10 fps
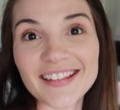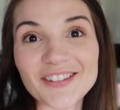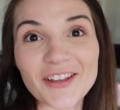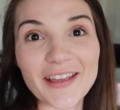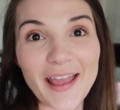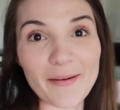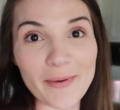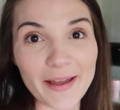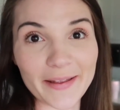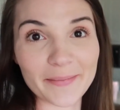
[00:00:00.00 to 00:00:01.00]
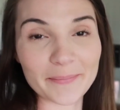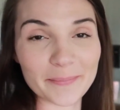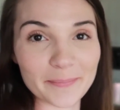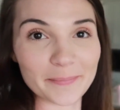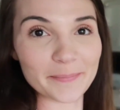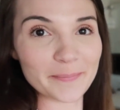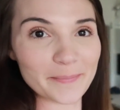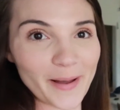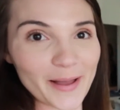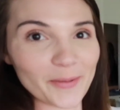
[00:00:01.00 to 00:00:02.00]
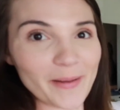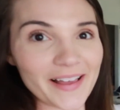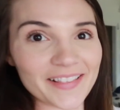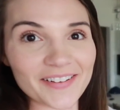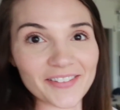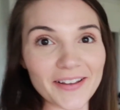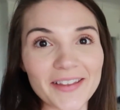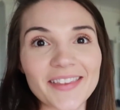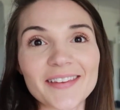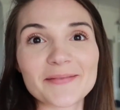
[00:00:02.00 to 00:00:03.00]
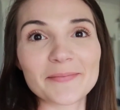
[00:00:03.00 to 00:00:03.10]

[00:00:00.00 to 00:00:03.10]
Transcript: he's looking at my pile back there like,